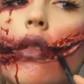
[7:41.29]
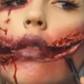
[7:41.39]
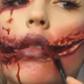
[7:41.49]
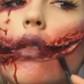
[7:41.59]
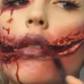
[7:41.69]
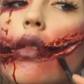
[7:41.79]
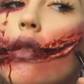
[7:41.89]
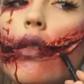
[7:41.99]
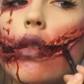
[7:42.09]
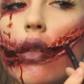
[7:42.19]
I won't lie.
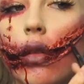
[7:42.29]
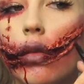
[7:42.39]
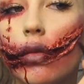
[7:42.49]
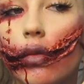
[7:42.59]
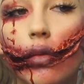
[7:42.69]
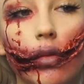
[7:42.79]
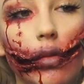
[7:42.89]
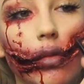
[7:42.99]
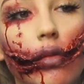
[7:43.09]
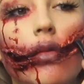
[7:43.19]

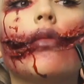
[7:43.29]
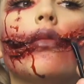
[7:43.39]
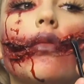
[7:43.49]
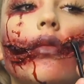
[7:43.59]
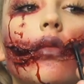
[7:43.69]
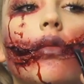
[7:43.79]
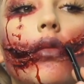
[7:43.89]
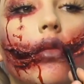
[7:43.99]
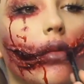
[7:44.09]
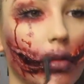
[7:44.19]
But yeah, this
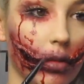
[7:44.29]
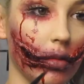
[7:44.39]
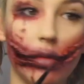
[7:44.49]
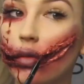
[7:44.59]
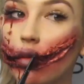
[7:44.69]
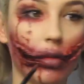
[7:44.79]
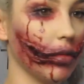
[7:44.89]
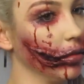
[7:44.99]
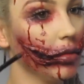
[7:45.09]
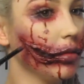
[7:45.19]
made the look basically,
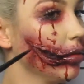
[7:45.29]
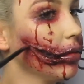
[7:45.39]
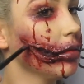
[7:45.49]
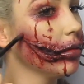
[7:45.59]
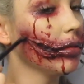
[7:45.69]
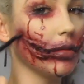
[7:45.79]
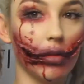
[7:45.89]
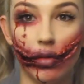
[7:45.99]
this thickened blood.